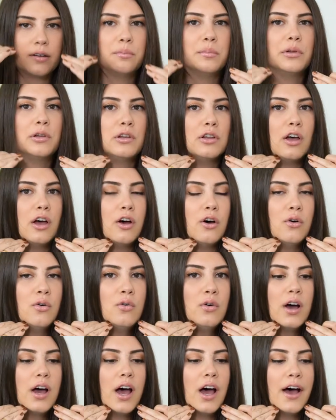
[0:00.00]
and
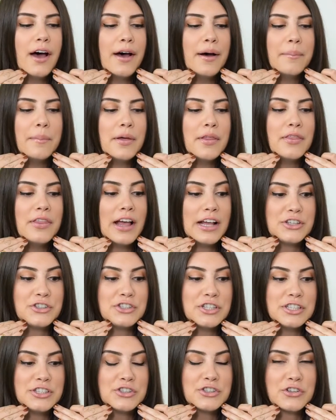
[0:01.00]
below. That
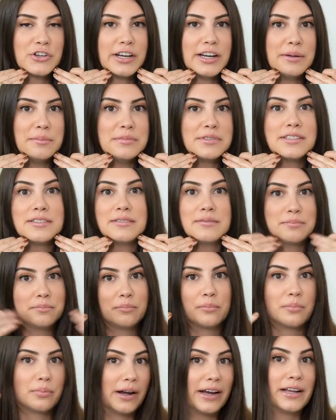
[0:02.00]
just screams
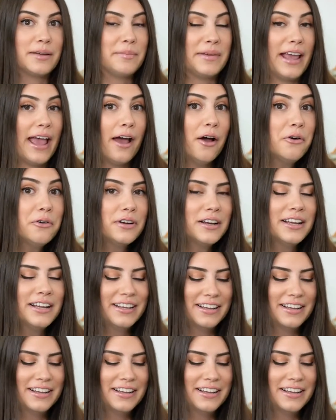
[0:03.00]
break me out.